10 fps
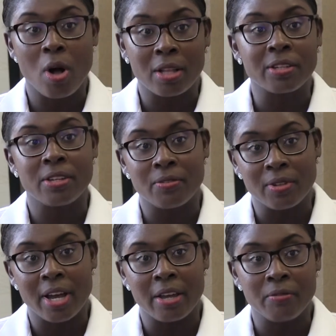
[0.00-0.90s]
quality of
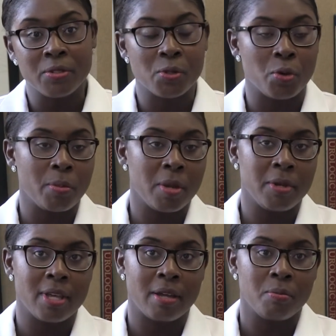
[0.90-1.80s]
life. So
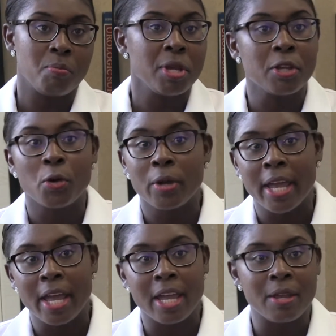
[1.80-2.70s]
maybe that bingo
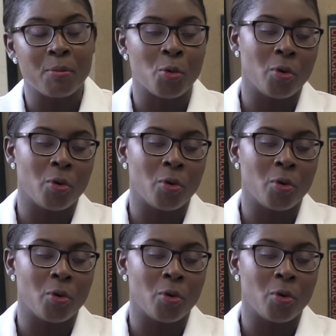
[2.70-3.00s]
game